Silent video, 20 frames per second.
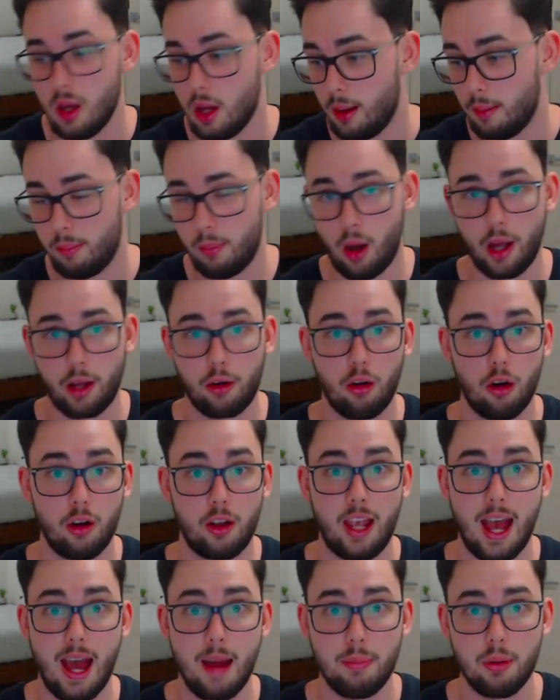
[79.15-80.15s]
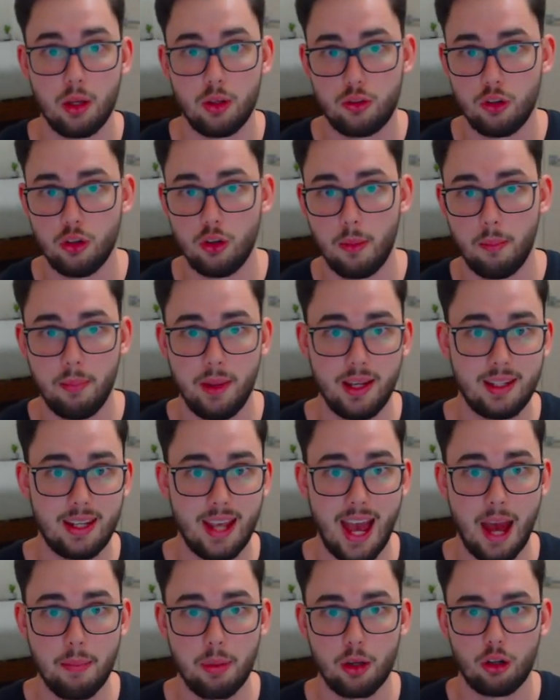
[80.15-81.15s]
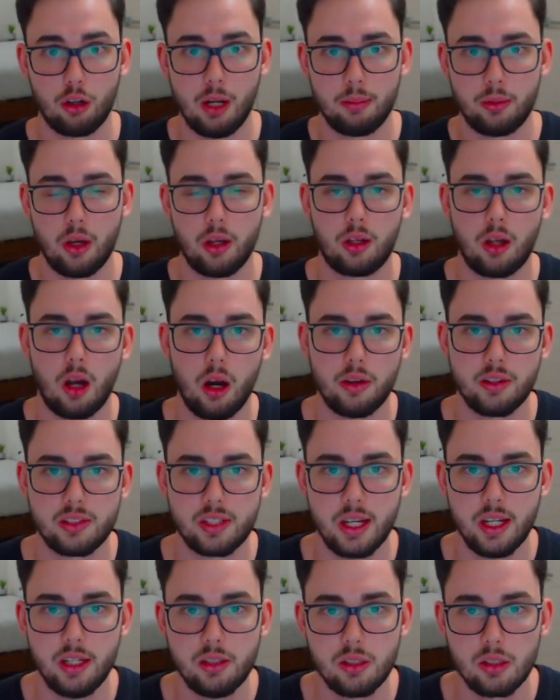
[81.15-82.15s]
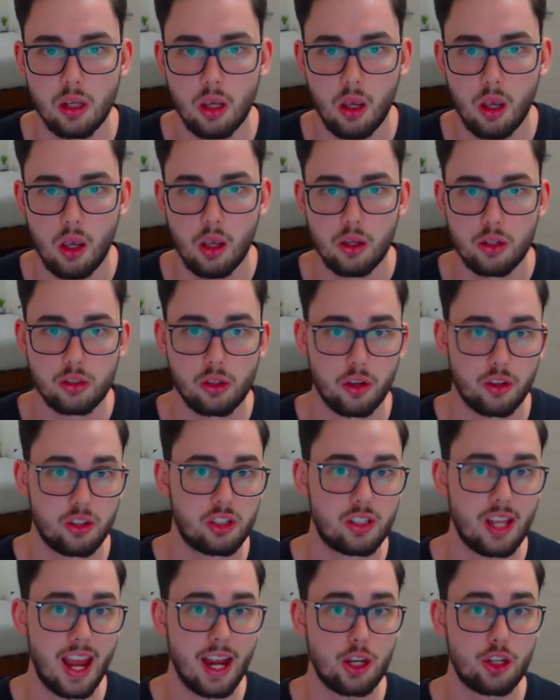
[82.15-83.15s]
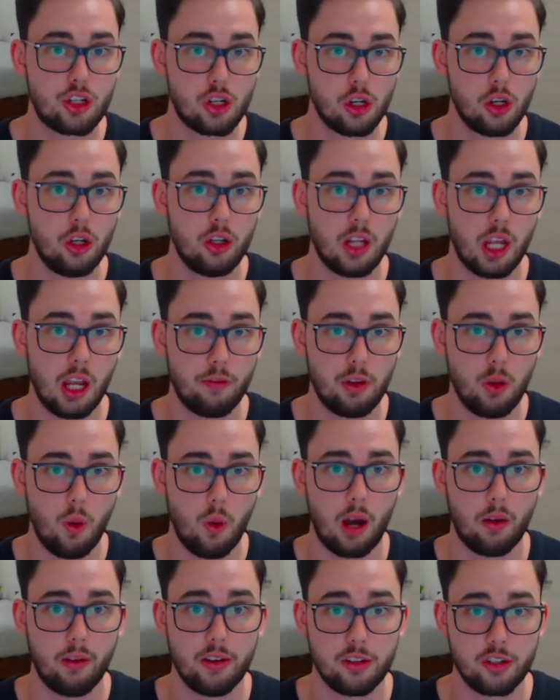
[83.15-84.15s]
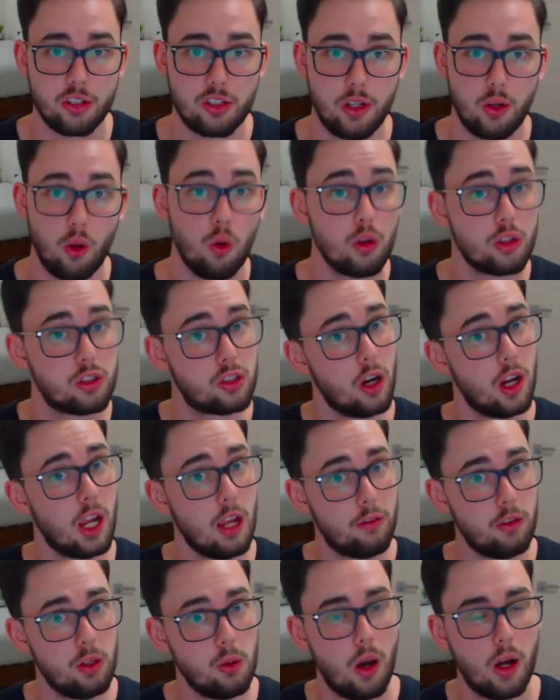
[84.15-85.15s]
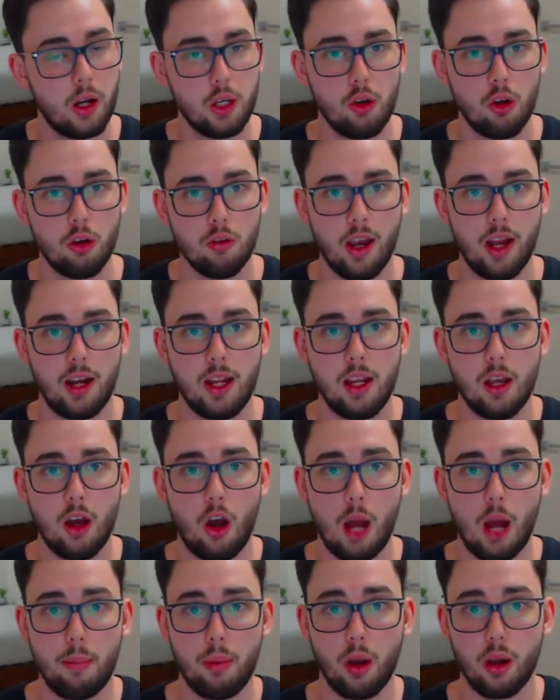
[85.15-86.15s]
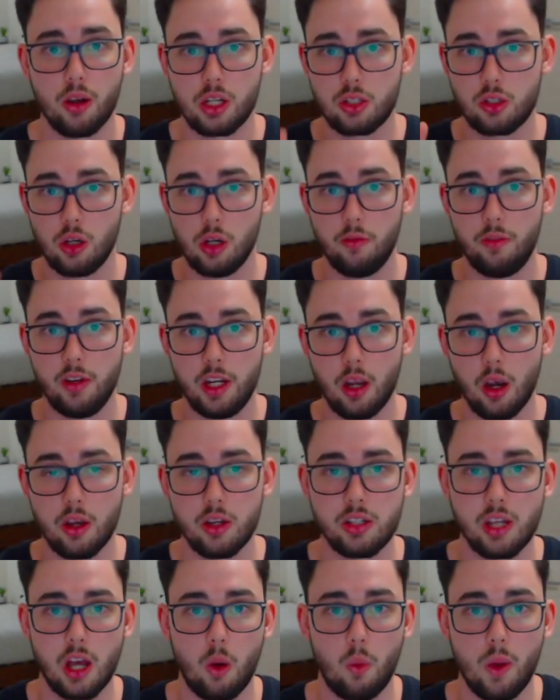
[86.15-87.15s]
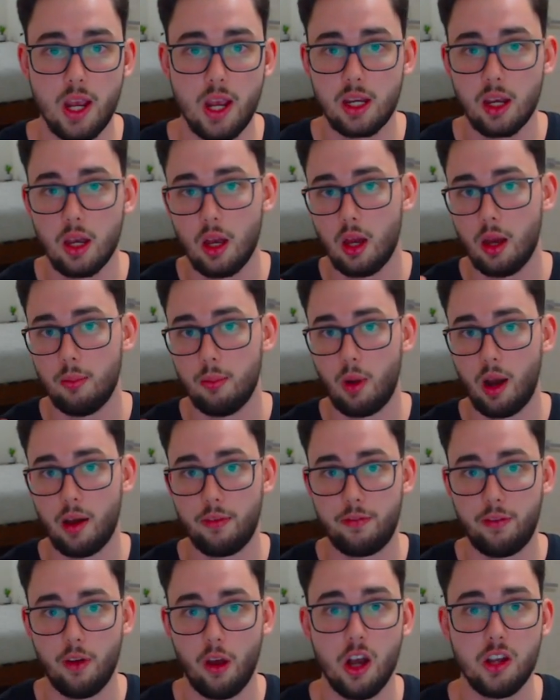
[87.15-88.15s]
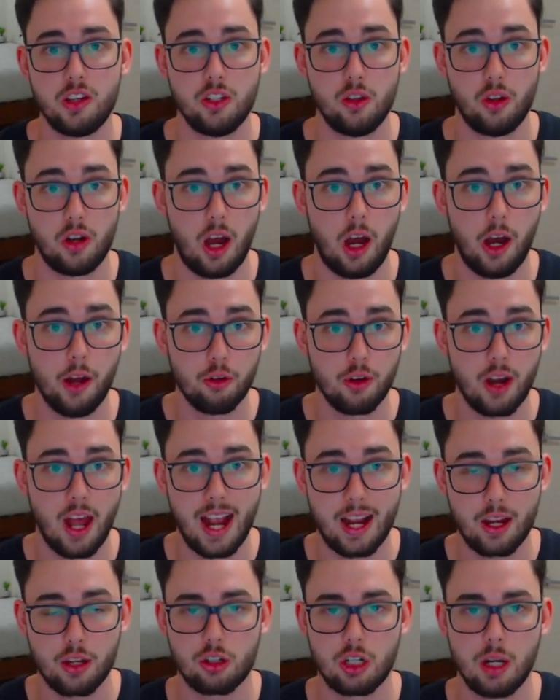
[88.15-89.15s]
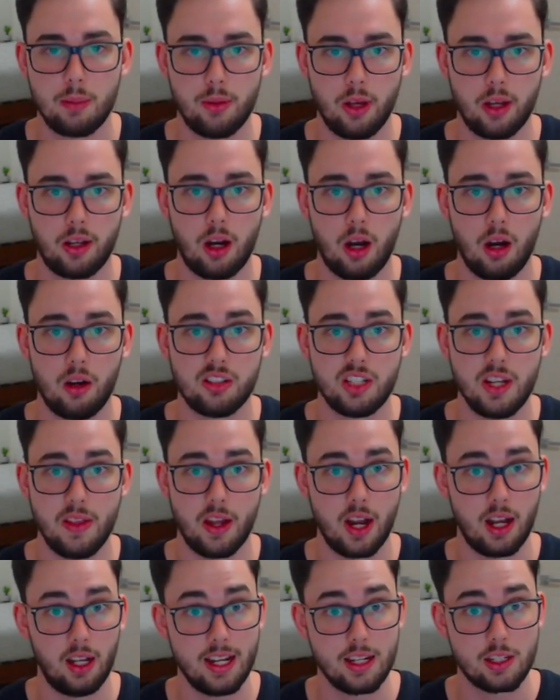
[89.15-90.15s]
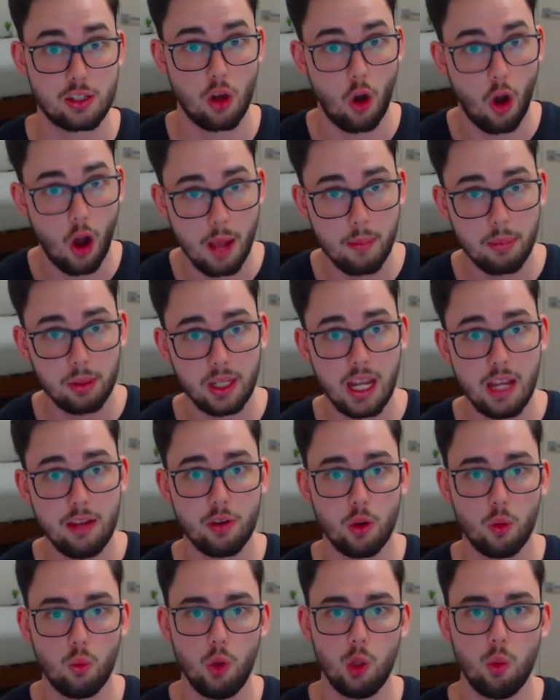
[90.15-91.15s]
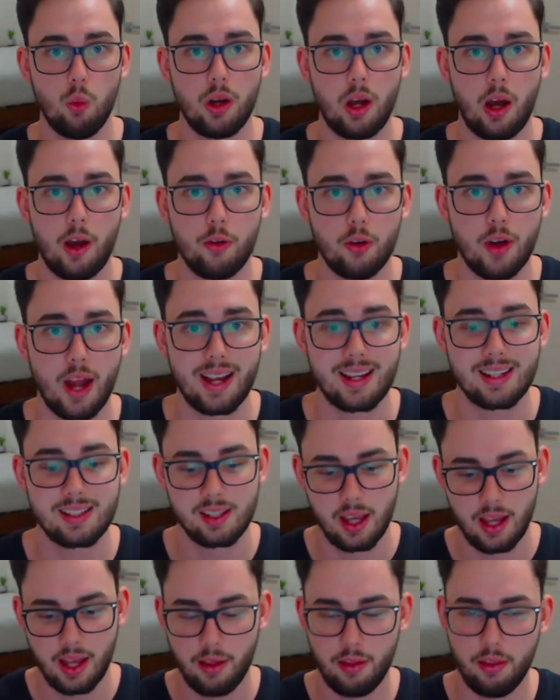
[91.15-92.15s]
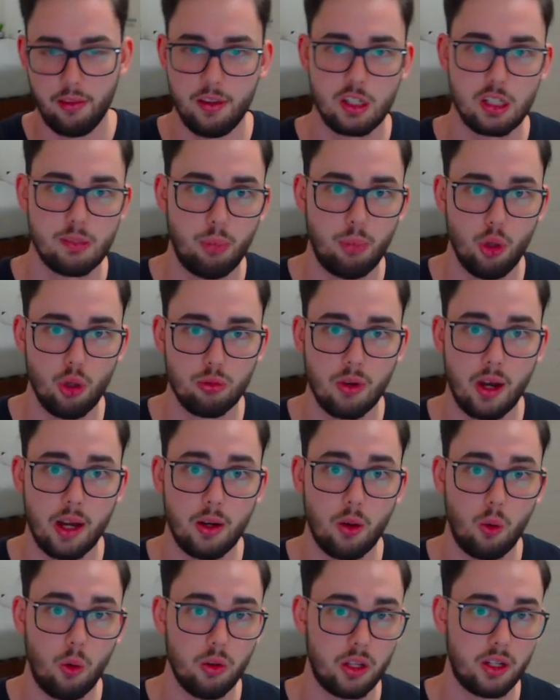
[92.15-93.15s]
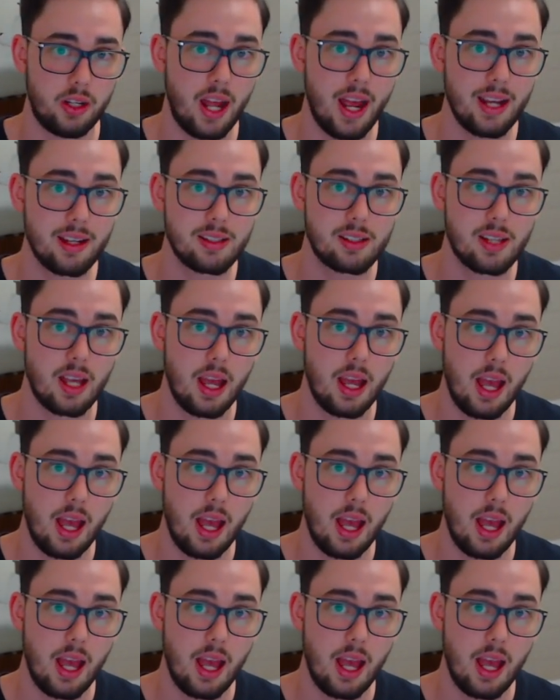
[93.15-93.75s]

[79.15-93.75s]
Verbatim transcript: micro cap to mid cap cryptocurrencies. So stay tuned if you are interested. Also, if you are new around here, I post 2 videos a week. My first is on 100x cryptocurrency that at least I believe will 100x this bull run or the next.